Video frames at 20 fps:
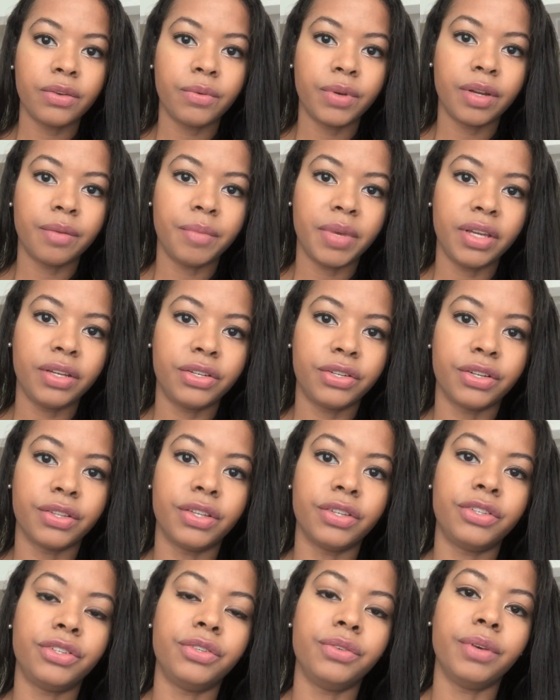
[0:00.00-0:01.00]
You want to make sure
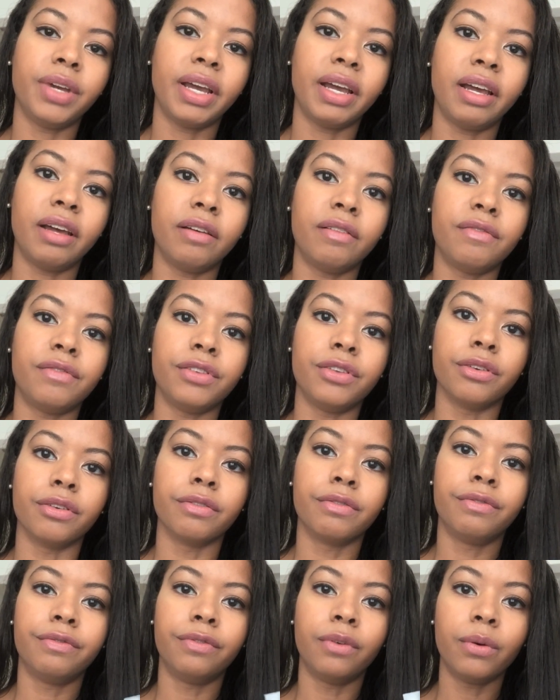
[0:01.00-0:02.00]
that you have
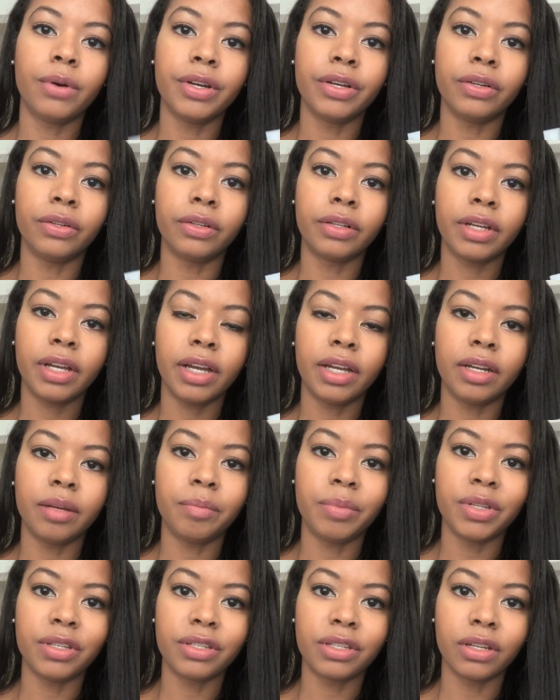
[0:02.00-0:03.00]
your foil cut
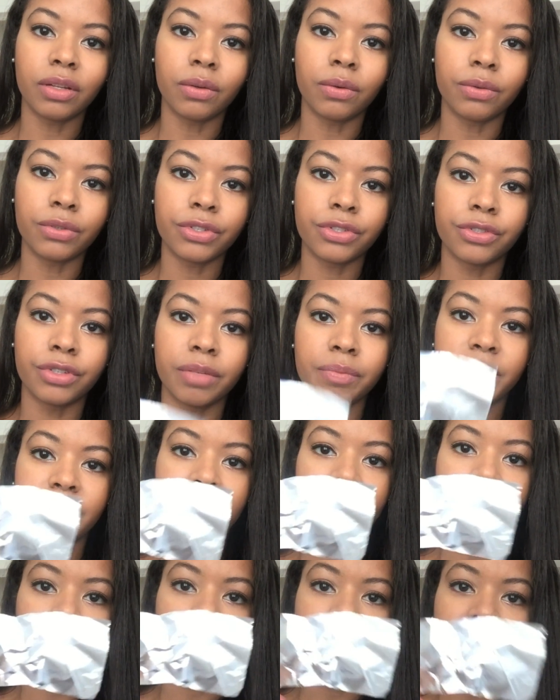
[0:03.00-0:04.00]
up into little strips
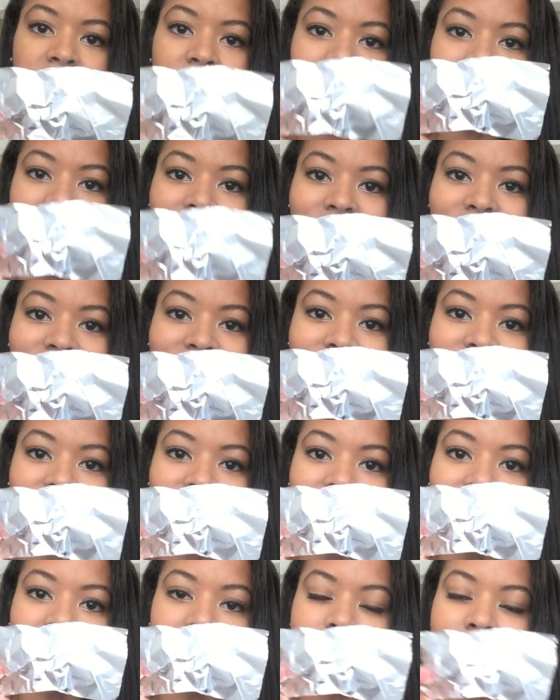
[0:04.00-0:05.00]
that are about this
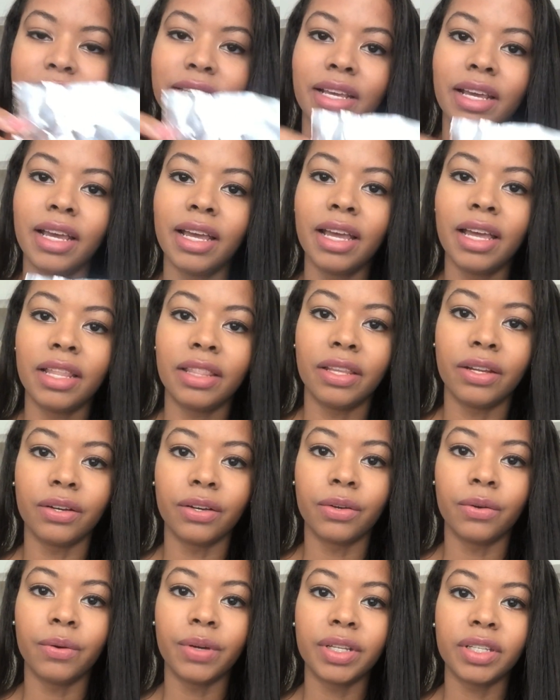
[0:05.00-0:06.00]
size that
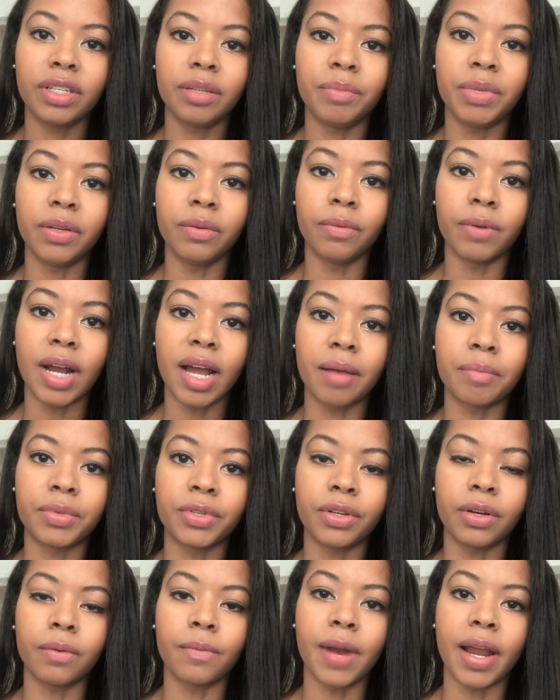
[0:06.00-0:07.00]
are going to be
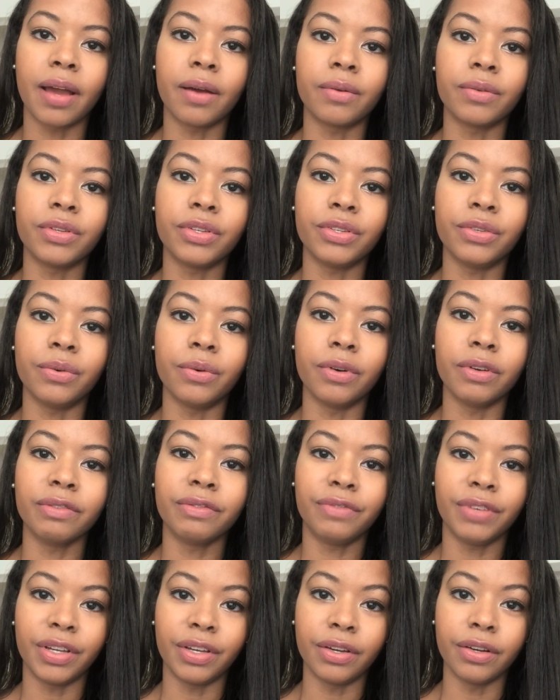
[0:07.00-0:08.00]
wrapped around your
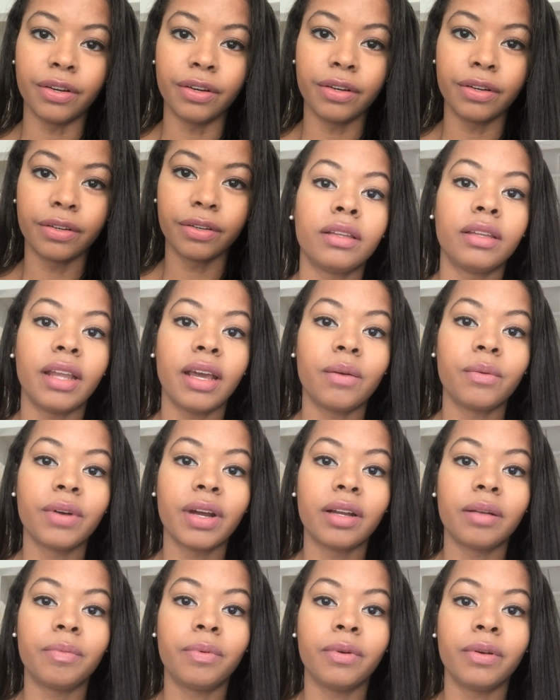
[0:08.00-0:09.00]
finger. Now
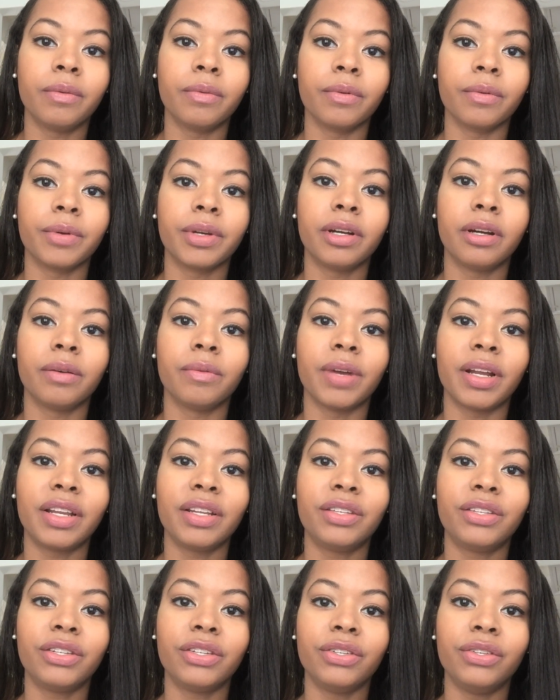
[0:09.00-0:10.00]
we're at a point where we are
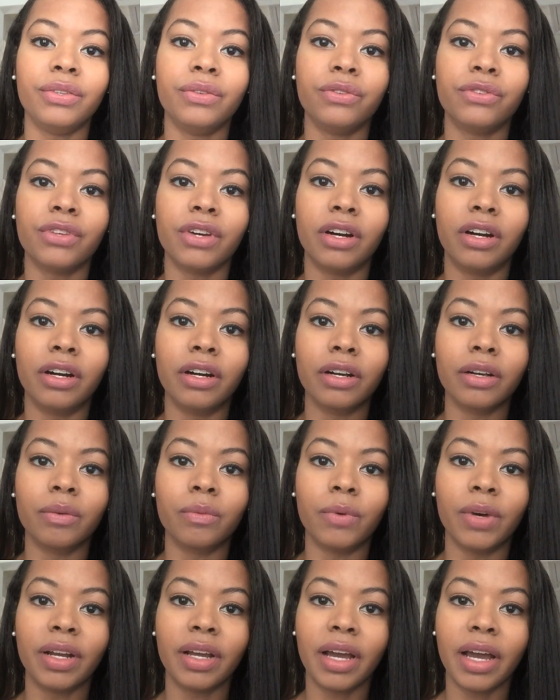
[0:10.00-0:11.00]
ready to use our
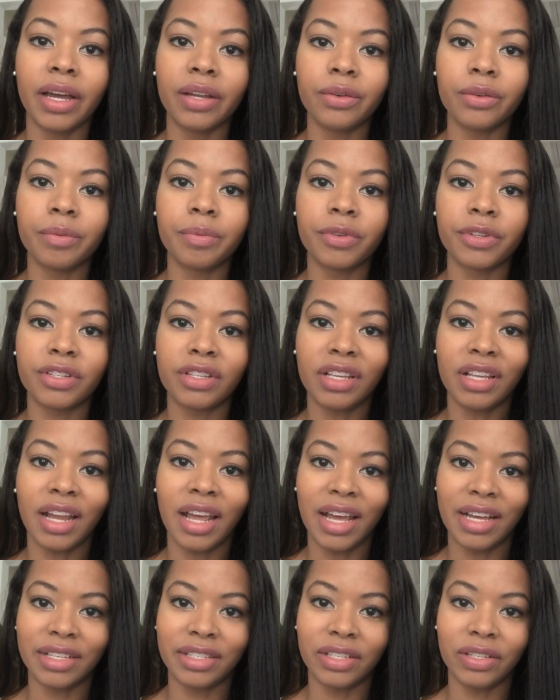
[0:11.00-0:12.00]
100%
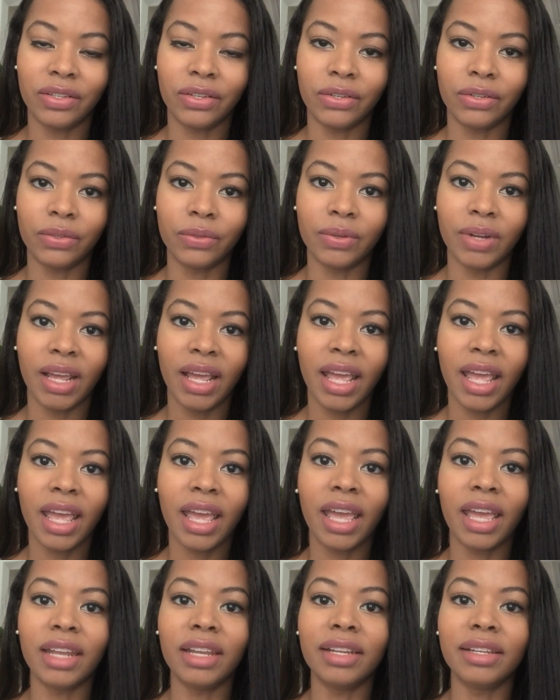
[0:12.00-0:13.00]
acetone,
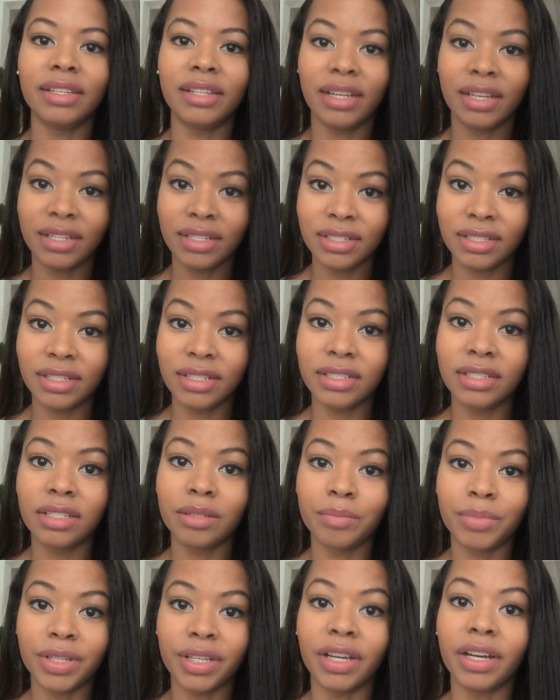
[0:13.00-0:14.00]
and it does need
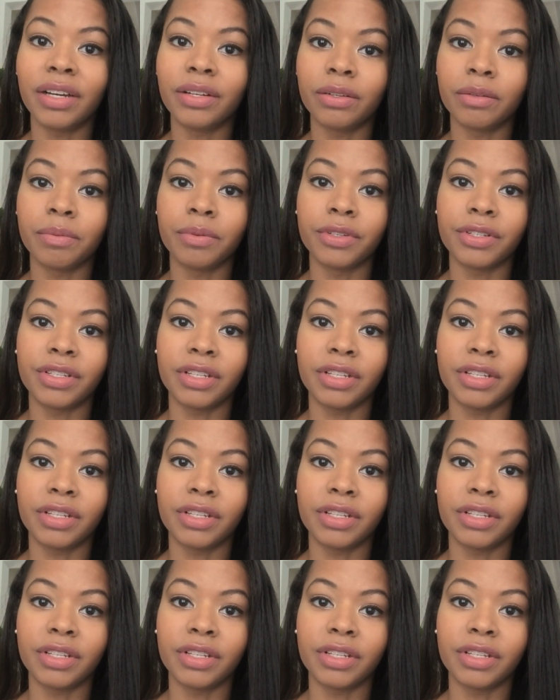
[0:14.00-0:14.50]
to be 100%